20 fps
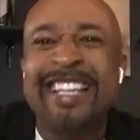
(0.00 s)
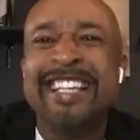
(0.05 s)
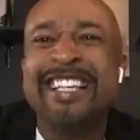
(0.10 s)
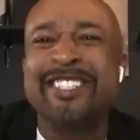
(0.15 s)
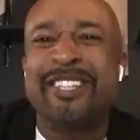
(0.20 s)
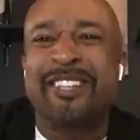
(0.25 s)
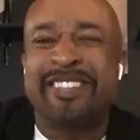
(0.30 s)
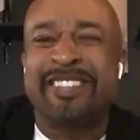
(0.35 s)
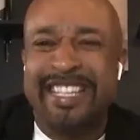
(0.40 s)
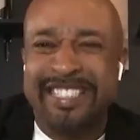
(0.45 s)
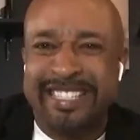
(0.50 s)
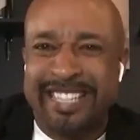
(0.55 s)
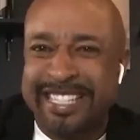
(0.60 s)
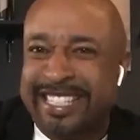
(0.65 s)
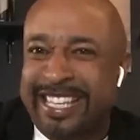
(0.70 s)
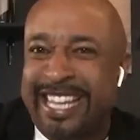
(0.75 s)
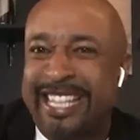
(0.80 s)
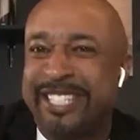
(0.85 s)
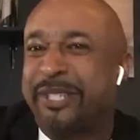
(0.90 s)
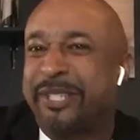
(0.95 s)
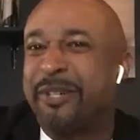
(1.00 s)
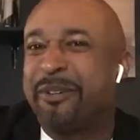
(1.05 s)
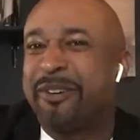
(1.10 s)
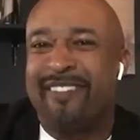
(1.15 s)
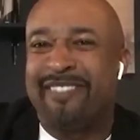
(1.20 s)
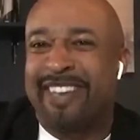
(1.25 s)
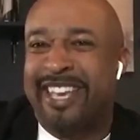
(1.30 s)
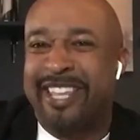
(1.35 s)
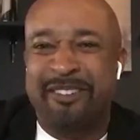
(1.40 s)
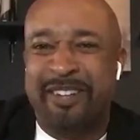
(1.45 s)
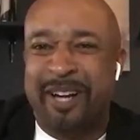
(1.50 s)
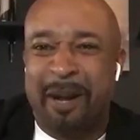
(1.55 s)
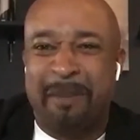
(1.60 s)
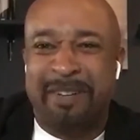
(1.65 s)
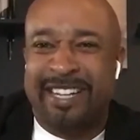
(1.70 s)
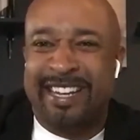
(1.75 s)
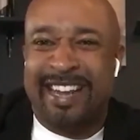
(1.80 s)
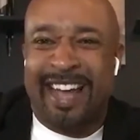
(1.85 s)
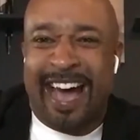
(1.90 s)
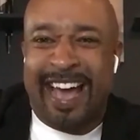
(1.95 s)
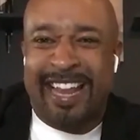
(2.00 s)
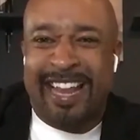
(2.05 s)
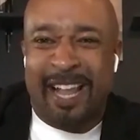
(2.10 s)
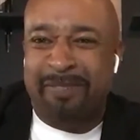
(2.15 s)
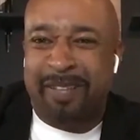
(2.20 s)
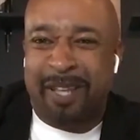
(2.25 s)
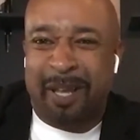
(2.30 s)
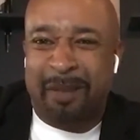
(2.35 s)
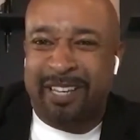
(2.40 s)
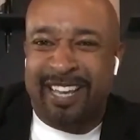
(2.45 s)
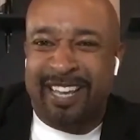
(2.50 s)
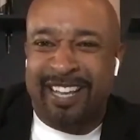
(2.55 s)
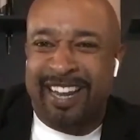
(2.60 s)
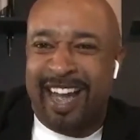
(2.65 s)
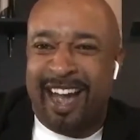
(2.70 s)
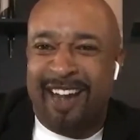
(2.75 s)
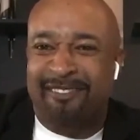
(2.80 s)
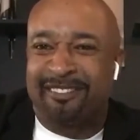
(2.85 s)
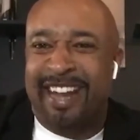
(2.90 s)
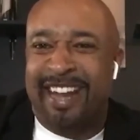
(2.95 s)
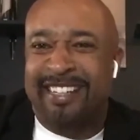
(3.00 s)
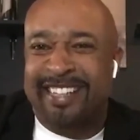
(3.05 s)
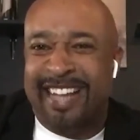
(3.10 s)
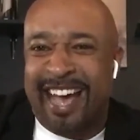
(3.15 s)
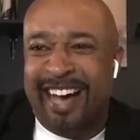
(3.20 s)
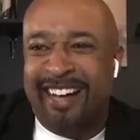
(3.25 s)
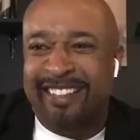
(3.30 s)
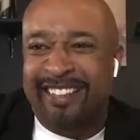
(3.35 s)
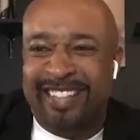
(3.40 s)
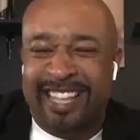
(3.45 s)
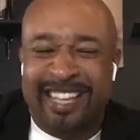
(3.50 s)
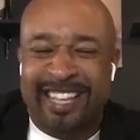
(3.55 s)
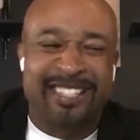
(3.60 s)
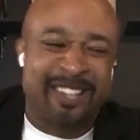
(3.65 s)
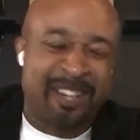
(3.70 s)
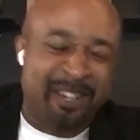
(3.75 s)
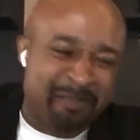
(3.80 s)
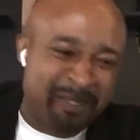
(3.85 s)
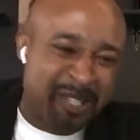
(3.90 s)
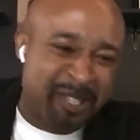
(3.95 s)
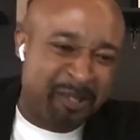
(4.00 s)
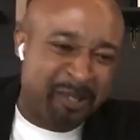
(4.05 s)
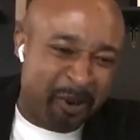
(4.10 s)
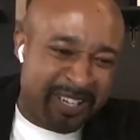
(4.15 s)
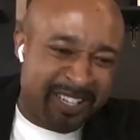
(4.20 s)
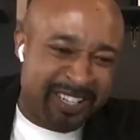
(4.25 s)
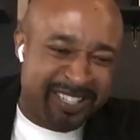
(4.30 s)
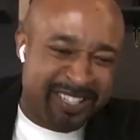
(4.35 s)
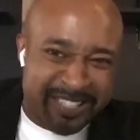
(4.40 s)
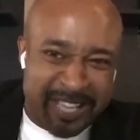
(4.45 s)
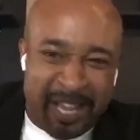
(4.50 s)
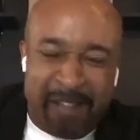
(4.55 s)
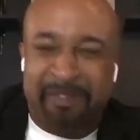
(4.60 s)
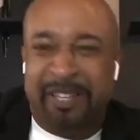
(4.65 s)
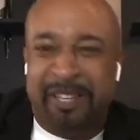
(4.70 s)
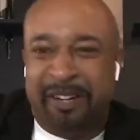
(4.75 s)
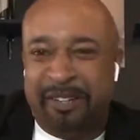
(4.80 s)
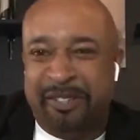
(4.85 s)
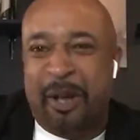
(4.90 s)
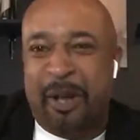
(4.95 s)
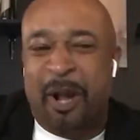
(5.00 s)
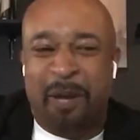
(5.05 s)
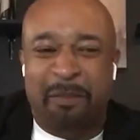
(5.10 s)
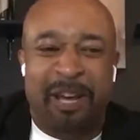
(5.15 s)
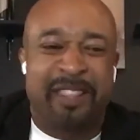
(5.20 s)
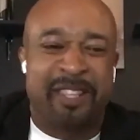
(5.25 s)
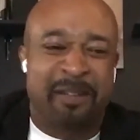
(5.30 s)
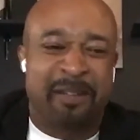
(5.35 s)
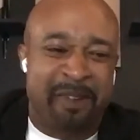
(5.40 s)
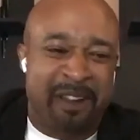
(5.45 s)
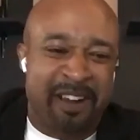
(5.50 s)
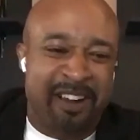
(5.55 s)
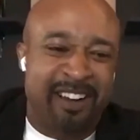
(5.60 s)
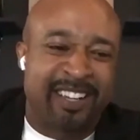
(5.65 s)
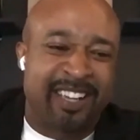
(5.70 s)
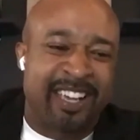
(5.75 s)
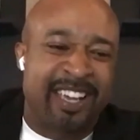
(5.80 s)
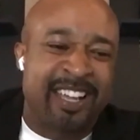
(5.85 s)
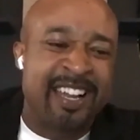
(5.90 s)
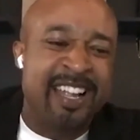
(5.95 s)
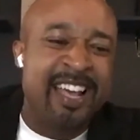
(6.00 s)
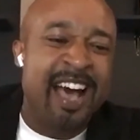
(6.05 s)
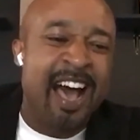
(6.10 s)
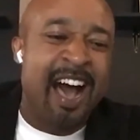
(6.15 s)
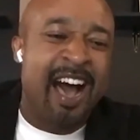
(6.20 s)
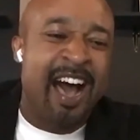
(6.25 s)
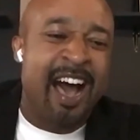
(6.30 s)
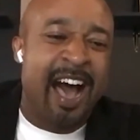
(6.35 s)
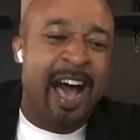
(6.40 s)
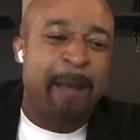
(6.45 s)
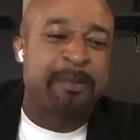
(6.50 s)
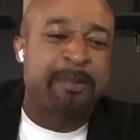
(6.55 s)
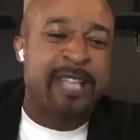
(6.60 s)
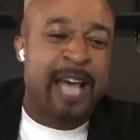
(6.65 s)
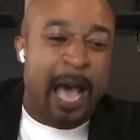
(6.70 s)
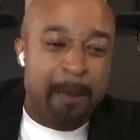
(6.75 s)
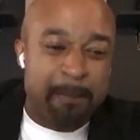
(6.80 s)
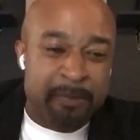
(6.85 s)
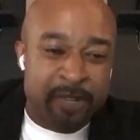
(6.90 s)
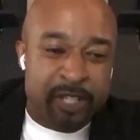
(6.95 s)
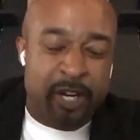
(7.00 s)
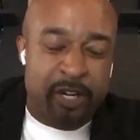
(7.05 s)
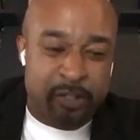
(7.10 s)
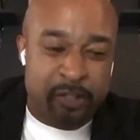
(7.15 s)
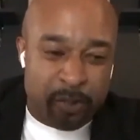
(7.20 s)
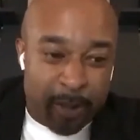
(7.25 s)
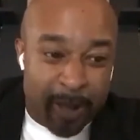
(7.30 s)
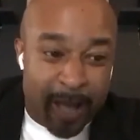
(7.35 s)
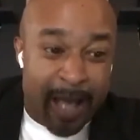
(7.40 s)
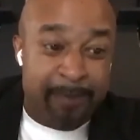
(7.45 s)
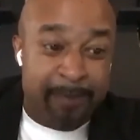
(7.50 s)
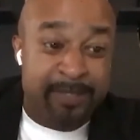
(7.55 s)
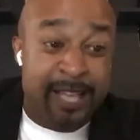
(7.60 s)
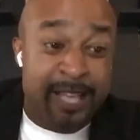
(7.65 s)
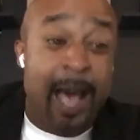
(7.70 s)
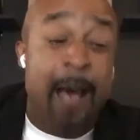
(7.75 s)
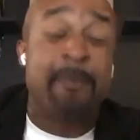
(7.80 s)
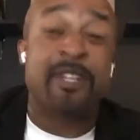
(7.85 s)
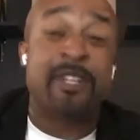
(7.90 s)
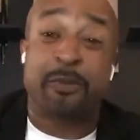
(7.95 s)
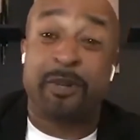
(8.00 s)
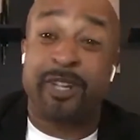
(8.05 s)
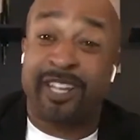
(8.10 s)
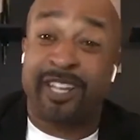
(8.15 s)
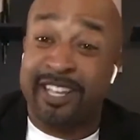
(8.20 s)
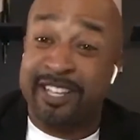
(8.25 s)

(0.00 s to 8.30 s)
So let's just get to it. I mean, you're coming in hot. I'm coming in hot right now. Ladies and gentlemen, Jordan is definitely going to talk about the American Optometric